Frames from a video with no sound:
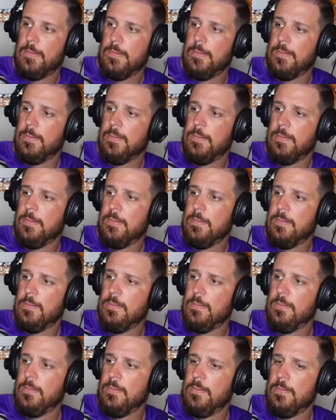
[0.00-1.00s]

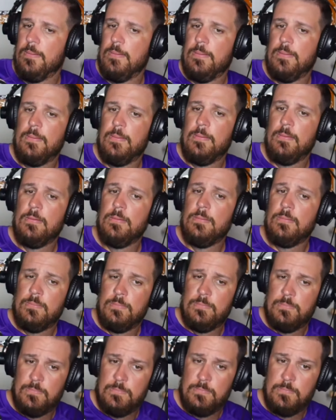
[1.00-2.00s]

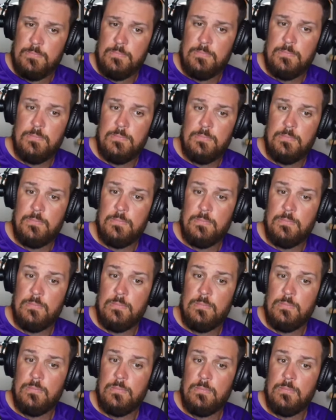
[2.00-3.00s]

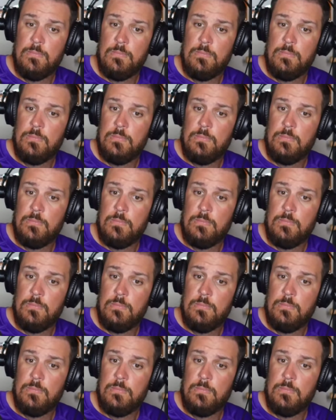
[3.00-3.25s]
This person isn't speaking.